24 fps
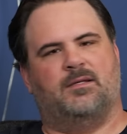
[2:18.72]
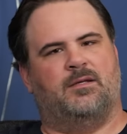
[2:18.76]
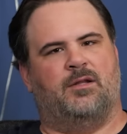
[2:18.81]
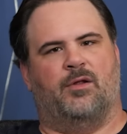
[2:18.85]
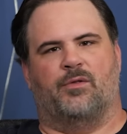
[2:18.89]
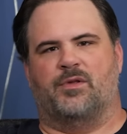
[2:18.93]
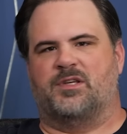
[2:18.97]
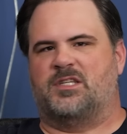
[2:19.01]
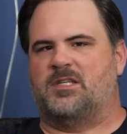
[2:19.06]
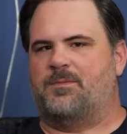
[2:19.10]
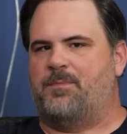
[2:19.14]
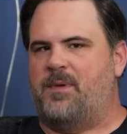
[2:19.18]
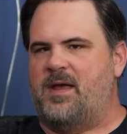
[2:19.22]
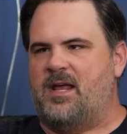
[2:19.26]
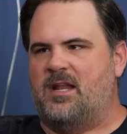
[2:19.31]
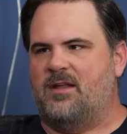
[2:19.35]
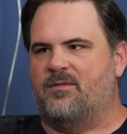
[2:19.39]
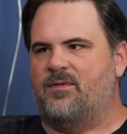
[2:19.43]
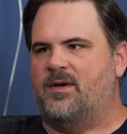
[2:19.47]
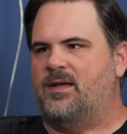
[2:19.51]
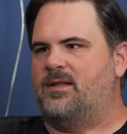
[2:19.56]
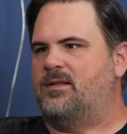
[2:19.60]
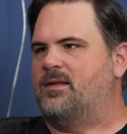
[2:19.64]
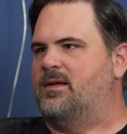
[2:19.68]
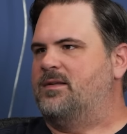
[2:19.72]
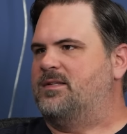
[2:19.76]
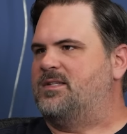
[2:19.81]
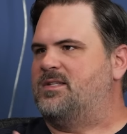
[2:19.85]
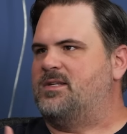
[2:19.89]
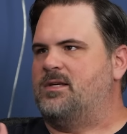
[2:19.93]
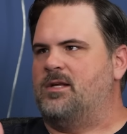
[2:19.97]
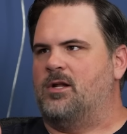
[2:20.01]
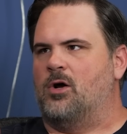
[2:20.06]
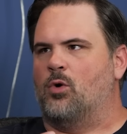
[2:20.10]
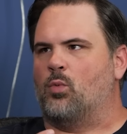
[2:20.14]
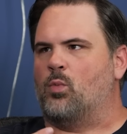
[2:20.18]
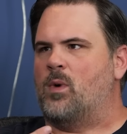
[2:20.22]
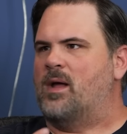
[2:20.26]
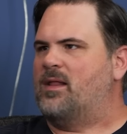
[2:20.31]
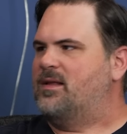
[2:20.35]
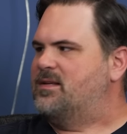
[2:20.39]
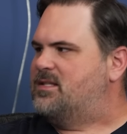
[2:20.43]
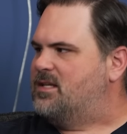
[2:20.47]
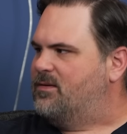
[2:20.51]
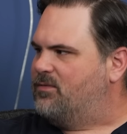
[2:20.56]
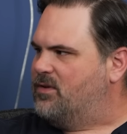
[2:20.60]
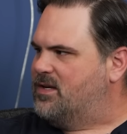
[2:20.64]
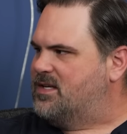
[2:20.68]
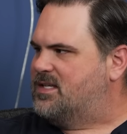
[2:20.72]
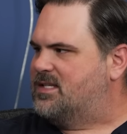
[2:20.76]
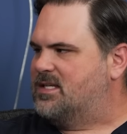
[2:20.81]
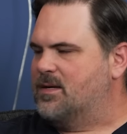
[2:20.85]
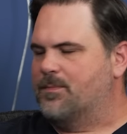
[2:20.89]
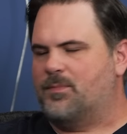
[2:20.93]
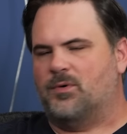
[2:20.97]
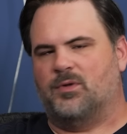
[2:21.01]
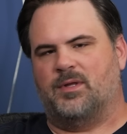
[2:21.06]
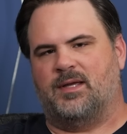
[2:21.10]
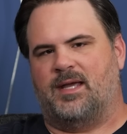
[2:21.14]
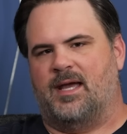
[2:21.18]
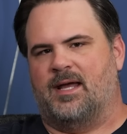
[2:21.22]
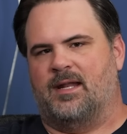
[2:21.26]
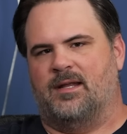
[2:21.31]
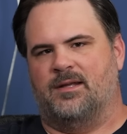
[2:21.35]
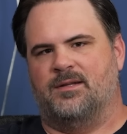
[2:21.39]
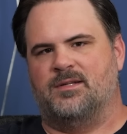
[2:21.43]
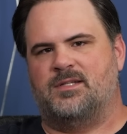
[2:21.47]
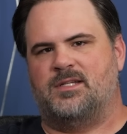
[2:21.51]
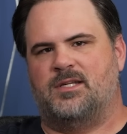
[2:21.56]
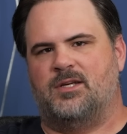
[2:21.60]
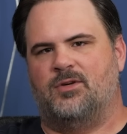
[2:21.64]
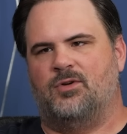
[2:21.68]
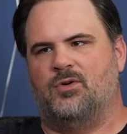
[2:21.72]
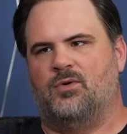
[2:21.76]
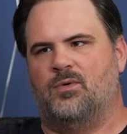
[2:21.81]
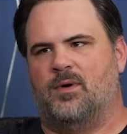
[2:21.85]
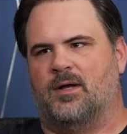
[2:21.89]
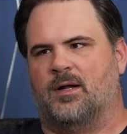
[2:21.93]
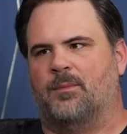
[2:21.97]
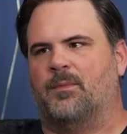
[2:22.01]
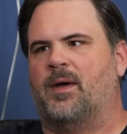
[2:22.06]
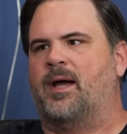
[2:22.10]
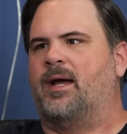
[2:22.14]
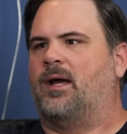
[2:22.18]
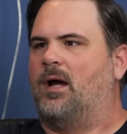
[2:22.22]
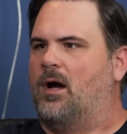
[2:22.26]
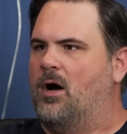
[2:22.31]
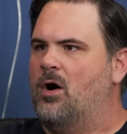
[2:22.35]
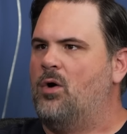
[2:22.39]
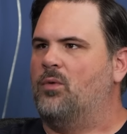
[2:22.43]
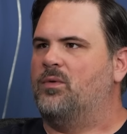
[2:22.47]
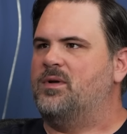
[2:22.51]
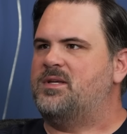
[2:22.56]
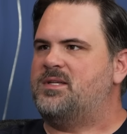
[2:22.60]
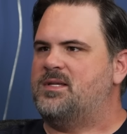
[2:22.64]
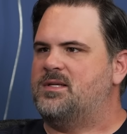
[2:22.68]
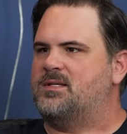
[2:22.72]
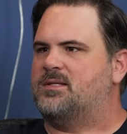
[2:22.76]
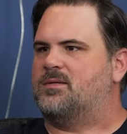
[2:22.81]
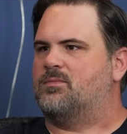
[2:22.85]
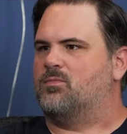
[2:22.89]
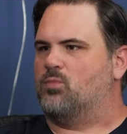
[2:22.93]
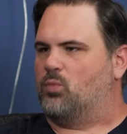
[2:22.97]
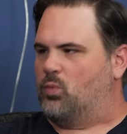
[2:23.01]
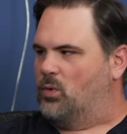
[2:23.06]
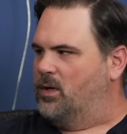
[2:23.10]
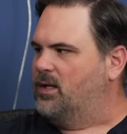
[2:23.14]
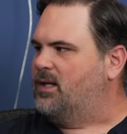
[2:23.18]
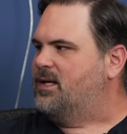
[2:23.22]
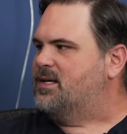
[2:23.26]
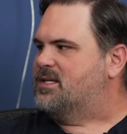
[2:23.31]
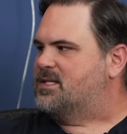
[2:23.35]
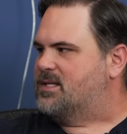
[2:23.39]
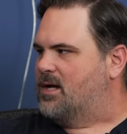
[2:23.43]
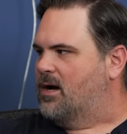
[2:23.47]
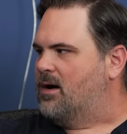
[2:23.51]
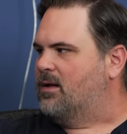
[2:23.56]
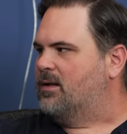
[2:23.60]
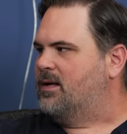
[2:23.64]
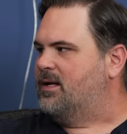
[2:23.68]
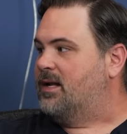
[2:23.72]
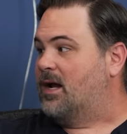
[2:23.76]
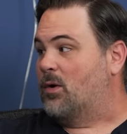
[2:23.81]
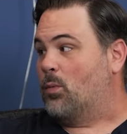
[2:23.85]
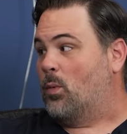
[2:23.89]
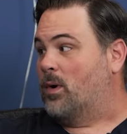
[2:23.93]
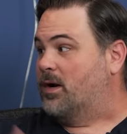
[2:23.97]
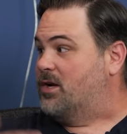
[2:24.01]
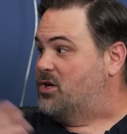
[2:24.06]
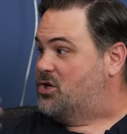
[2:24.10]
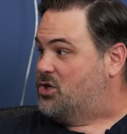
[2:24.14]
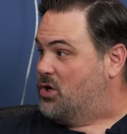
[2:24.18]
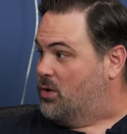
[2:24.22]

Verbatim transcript: you know, the speed of it. It's, you know, relatively simple to get into. And I'm like, oh, this is really solid. Yeah, I want to